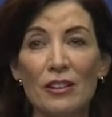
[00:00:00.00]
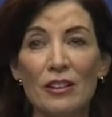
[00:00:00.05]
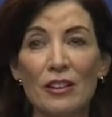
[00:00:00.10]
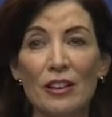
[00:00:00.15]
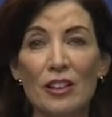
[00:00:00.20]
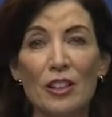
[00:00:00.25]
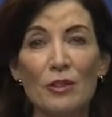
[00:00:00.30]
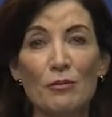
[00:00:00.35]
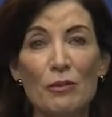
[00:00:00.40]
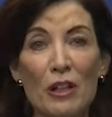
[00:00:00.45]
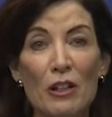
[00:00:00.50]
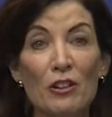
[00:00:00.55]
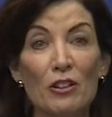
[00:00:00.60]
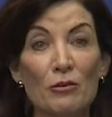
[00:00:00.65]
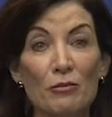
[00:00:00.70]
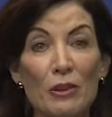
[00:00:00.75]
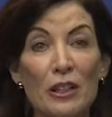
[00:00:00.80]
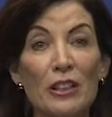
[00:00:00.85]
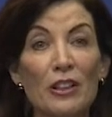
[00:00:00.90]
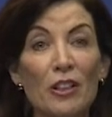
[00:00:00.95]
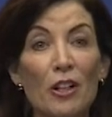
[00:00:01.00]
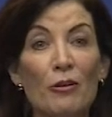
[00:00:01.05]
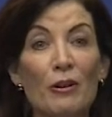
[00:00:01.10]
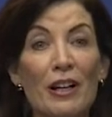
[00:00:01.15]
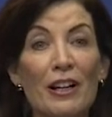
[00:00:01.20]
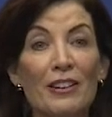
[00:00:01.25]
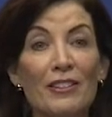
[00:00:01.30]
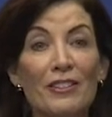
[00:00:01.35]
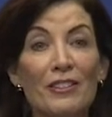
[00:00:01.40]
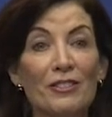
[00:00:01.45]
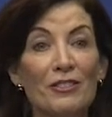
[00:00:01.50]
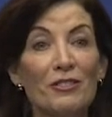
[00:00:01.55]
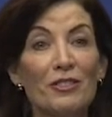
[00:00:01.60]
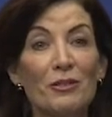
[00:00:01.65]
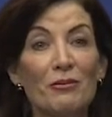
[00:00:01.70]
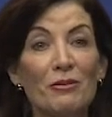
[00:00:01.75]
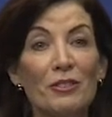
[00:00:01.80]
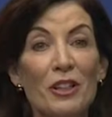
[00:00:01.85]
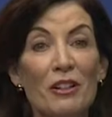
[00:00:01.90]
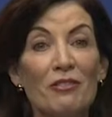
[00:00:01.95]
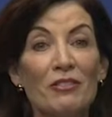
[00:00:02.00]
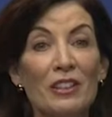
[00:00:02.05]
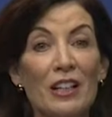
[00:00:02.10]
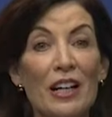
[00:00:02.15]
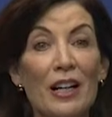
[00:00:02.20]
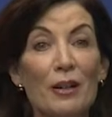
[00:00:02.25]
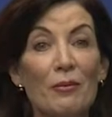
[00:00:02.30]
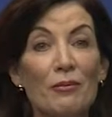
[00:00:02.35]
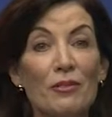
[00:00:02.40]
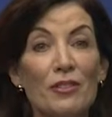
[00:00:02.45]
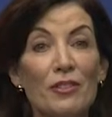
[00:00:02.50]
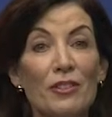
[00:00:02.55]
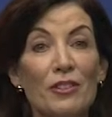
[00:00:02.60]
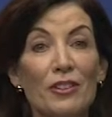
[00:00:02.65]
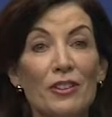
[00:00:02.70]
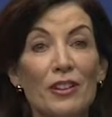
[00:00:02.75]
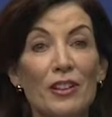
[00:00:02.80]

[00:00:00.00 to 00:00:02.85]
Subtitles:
It inspires me to go on through some tough times